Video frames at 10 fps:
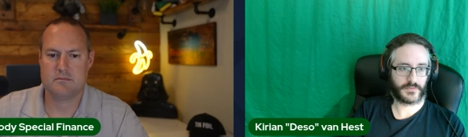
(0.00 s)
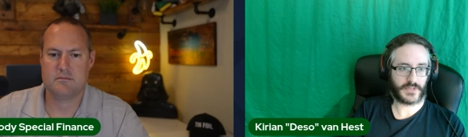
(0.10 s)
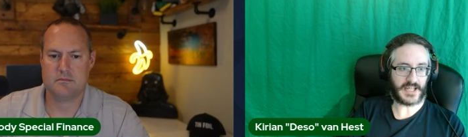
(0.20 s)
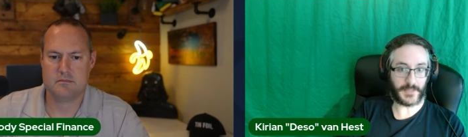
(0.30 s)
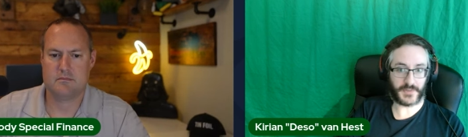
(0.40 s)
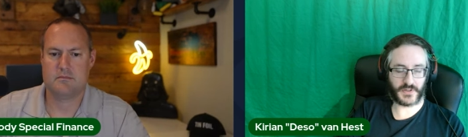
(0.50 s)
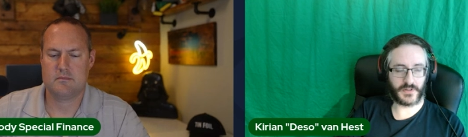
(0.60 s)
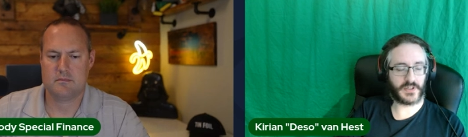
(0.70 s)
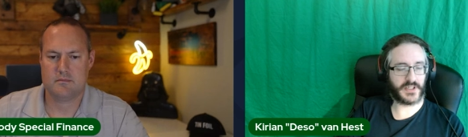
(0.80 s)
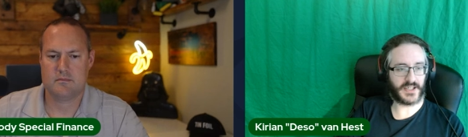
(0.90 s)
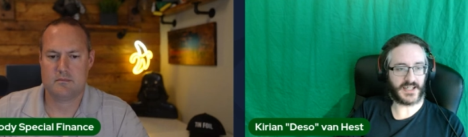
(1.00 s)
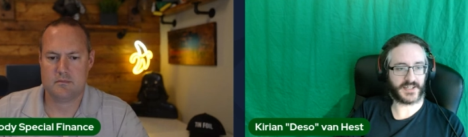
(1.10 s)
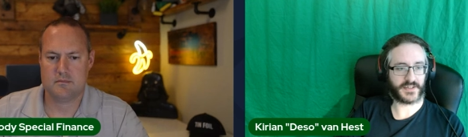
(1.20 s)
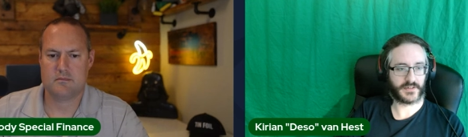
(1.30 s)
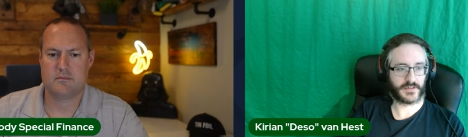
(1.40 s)
Speaker 1: Absolutely
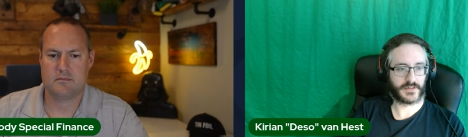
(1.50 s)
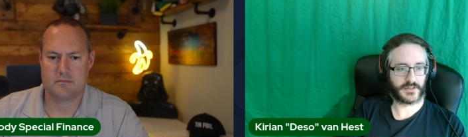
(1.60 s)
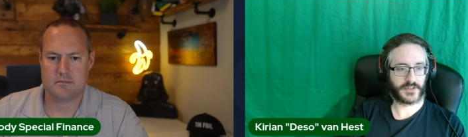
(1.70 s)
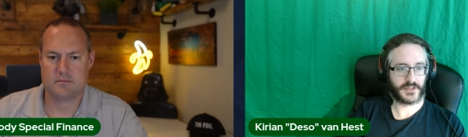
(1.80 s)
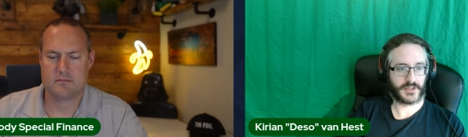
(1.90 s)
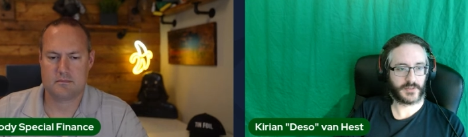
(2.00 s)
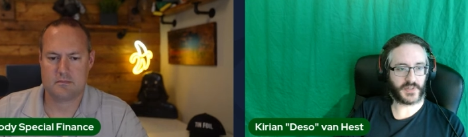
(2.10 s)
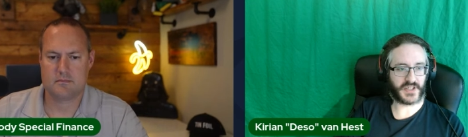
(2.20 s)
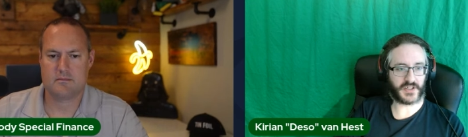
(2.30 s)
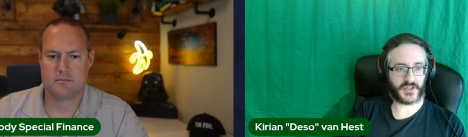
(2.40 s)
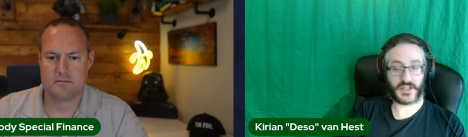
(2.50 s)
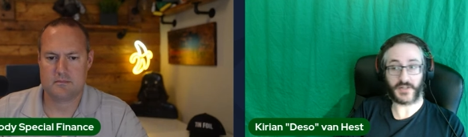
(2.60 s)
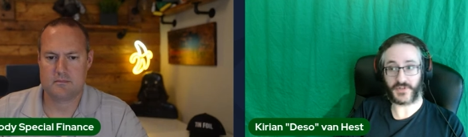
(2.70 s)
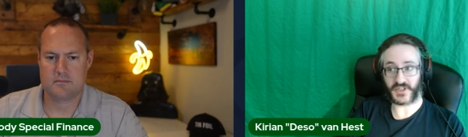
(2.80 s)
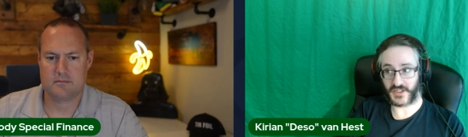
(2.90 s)
not. Because if
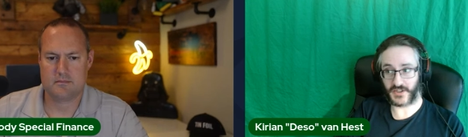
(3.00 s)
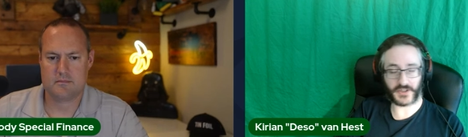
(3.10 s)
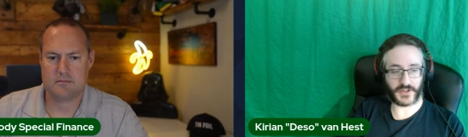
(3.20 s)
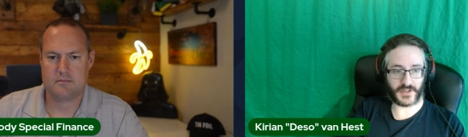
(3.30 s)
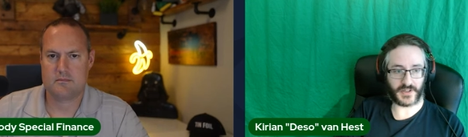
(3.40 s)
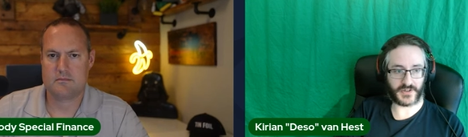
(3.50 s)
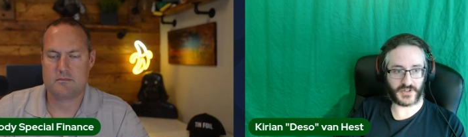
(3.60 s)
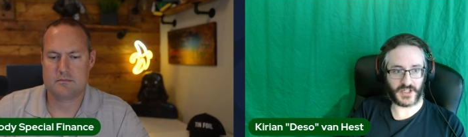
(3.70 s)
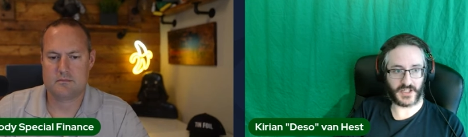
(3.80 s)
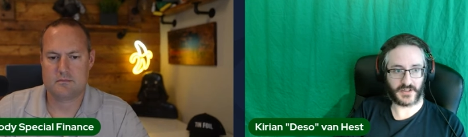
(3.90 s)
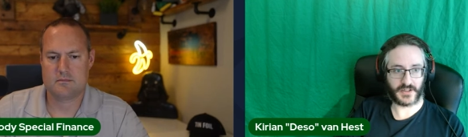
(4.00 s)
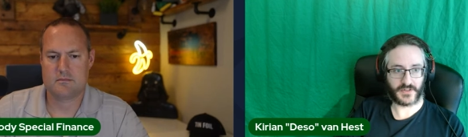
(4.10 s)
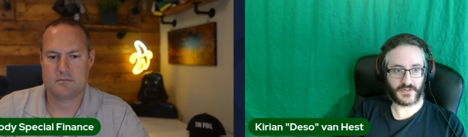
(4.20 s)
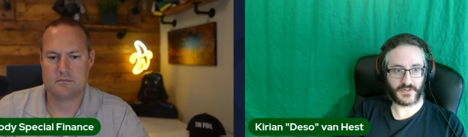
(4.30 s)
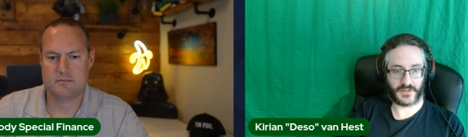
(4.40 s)
you kill the currency,
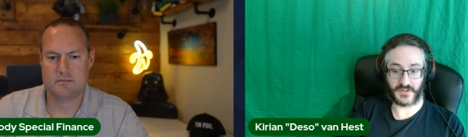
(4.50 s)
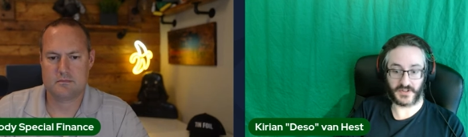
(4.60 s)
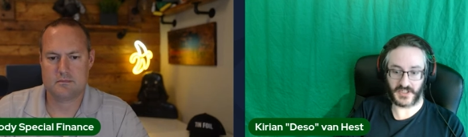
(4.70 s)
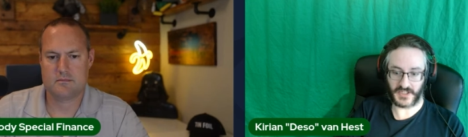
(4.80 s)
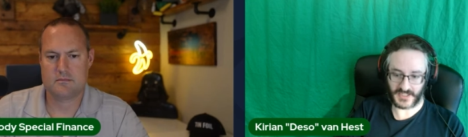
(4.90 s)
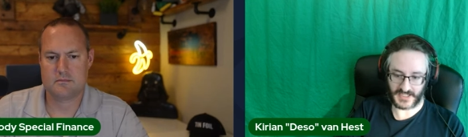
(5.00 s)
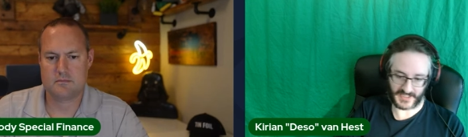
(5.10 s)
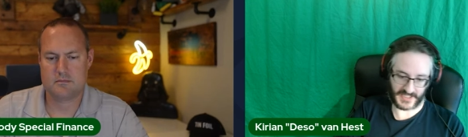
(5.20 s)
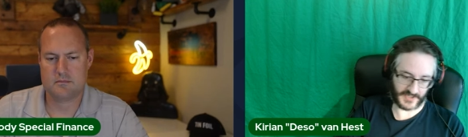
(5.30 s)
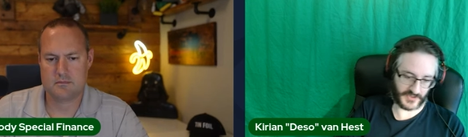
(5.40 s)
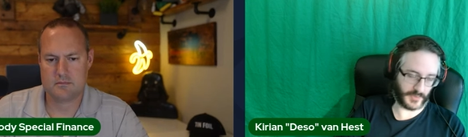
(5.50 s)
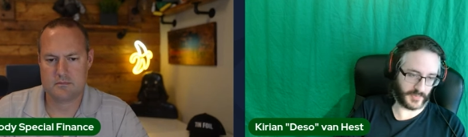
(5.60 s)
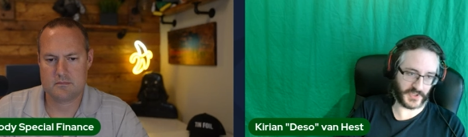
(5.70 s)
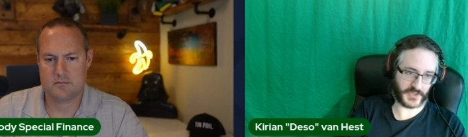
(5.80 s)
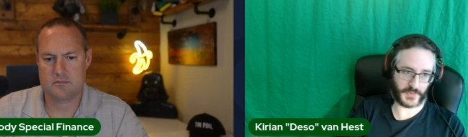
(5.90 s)
you hit two
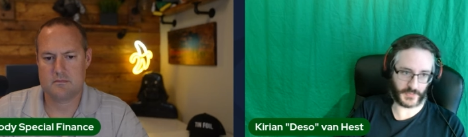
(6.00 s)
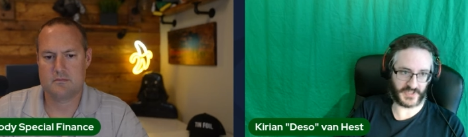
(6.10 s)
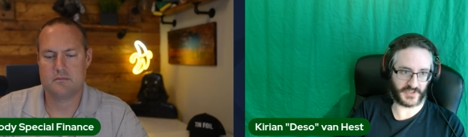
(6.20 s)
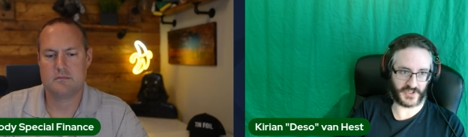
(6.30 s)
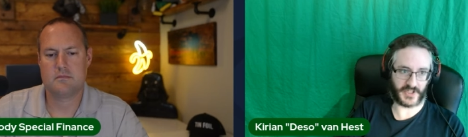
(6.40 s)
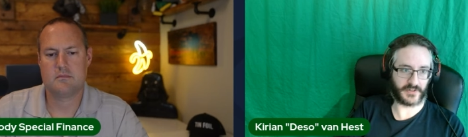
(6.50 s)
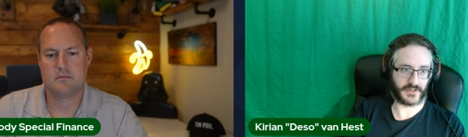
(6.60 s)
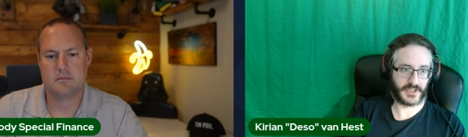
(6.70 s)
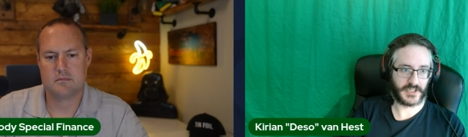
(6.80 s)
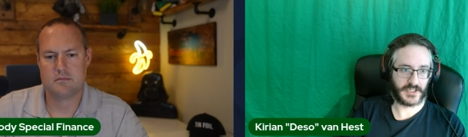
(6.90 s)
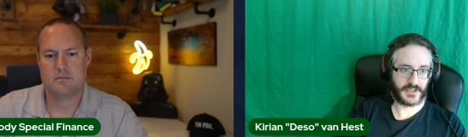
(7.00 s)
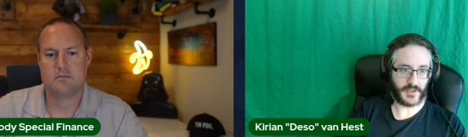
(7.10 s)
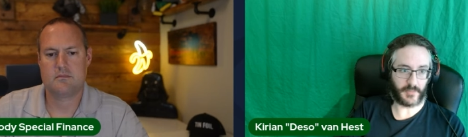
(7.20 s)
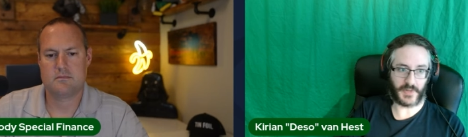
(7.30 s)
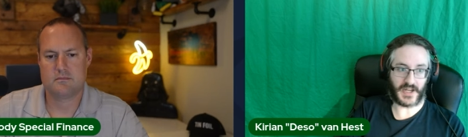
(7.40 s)
birds with one stone. The
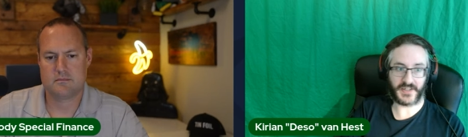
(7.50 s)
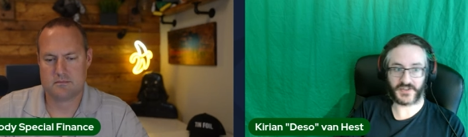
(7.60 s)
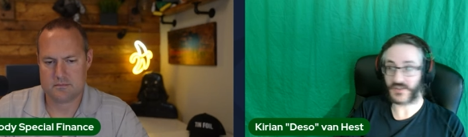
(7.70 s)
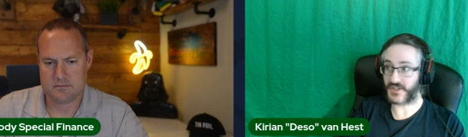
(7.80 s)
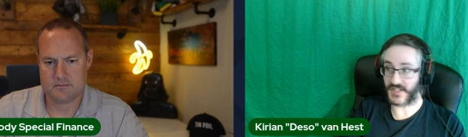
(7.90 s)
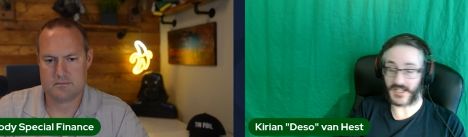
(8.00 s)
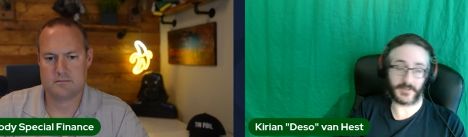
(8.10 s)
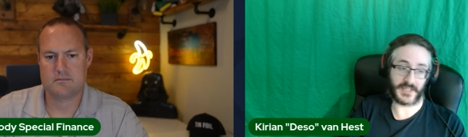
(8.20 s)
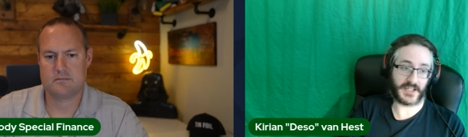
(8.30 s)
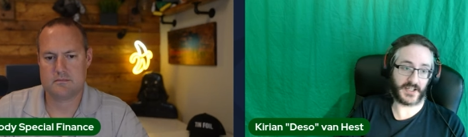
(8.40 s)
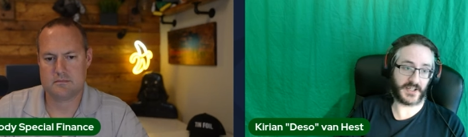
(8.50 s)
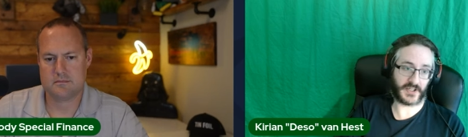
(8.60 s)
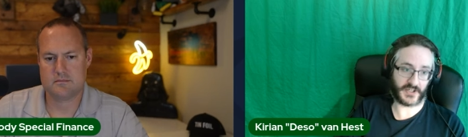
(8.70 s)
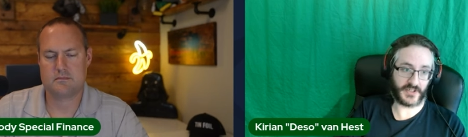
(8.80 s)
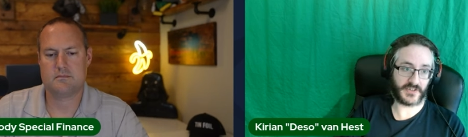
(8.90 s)
bonds are denominated in the
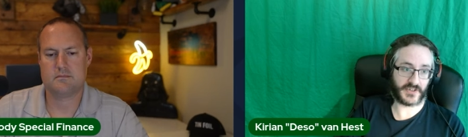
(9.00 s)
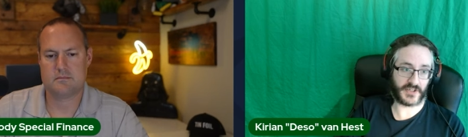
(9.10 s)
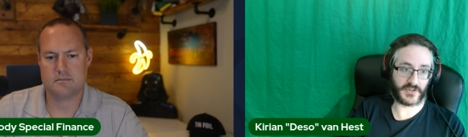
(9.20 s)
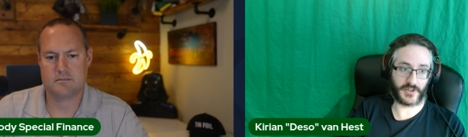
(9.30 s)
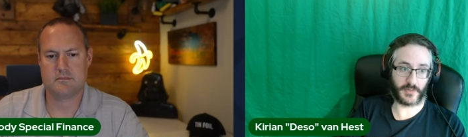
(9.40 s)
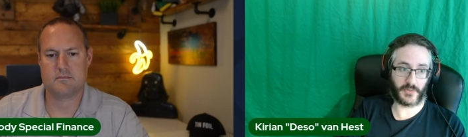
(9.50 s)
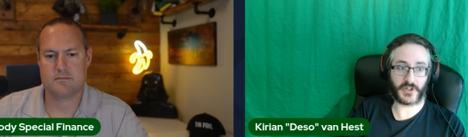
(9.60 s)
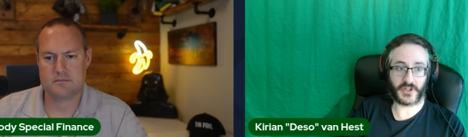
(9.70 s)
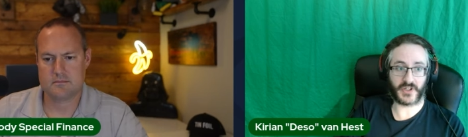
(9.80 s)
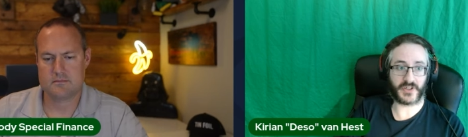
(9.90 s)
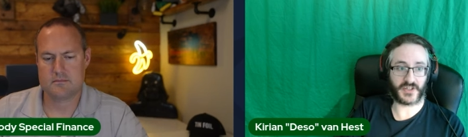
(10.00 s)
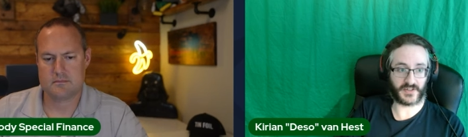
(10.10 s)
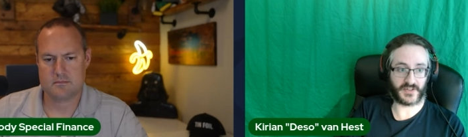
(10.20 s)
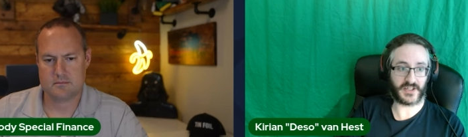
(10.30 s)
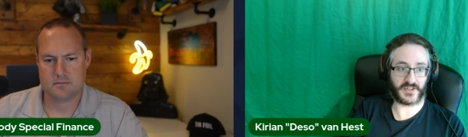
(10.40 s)
currency. So the more currency
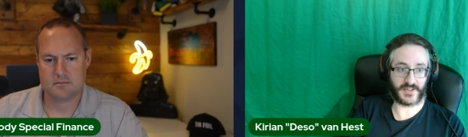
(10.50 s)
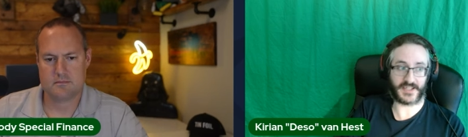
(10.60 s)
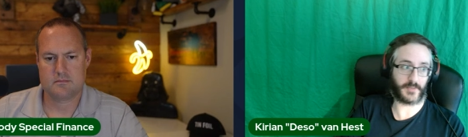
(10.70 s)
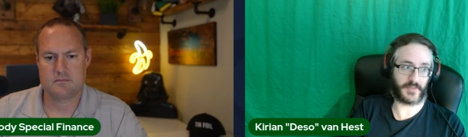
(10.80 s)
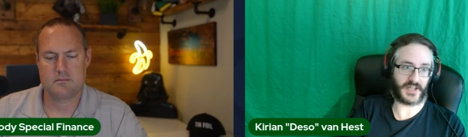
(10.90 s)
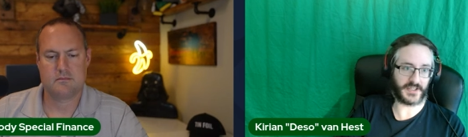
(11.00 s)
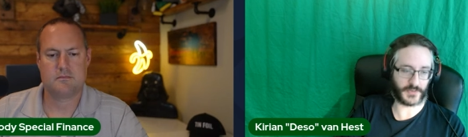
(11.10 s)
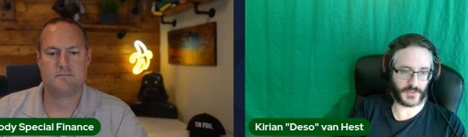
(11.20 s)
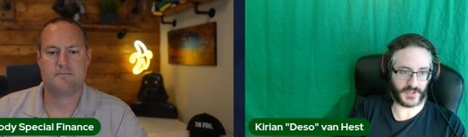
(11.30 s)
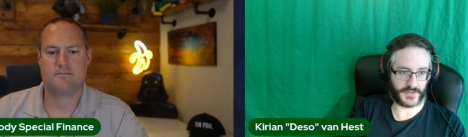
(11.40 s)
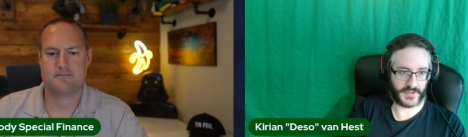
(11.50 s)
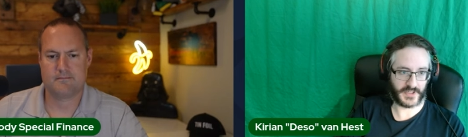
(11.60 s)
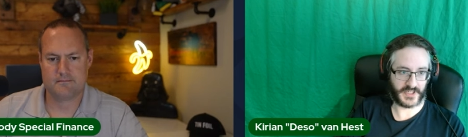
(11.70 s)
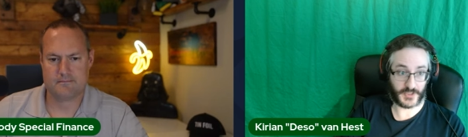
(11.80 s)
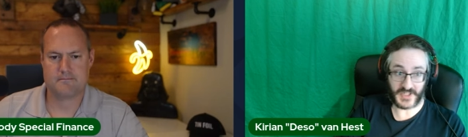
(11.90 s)
there is, the less the bond is worth,
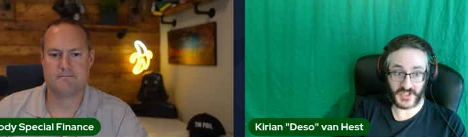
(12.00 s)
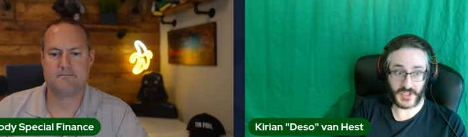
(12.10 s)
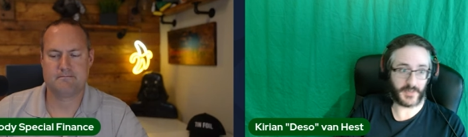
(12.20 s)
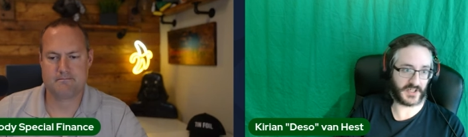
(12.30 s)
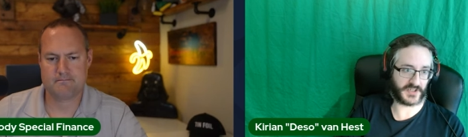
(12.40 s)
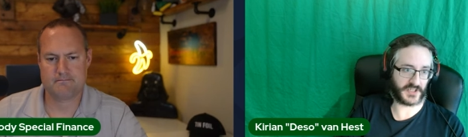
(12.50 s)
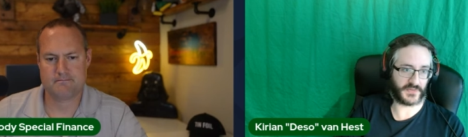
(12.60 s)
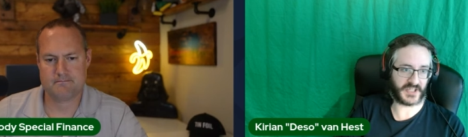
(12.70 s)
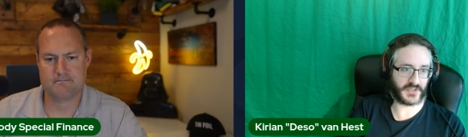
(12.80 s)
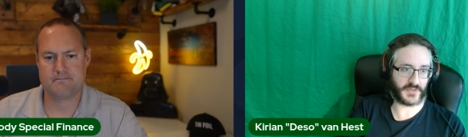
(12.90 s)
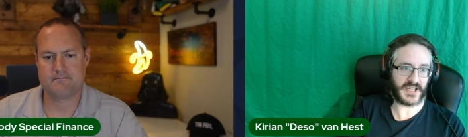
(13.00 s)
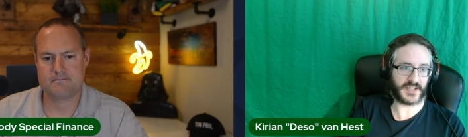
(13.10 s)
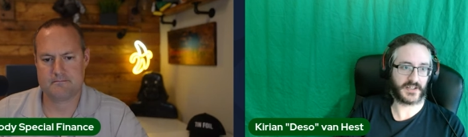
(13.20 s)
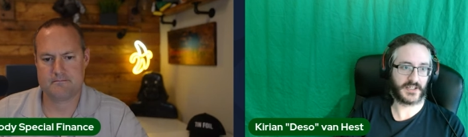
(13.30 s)
especially because it's fixed rate.